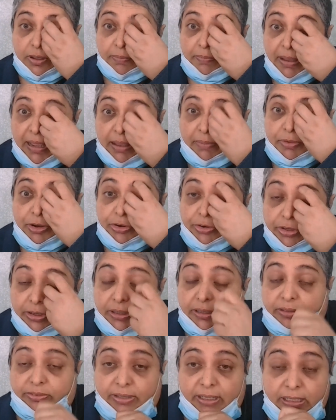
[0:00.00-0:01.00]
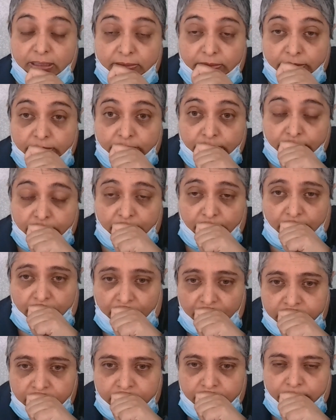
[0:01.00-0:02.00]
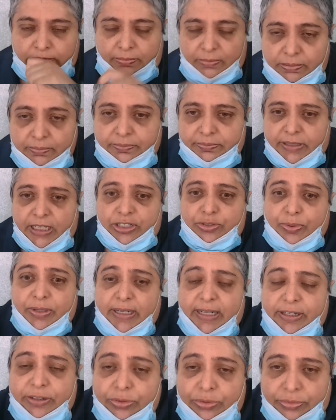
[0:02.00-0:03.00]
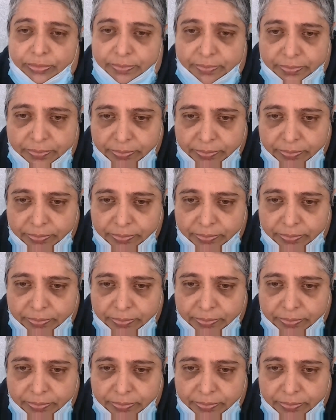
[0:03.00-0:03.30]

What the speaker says: Bam, you're done, right? That's what they do.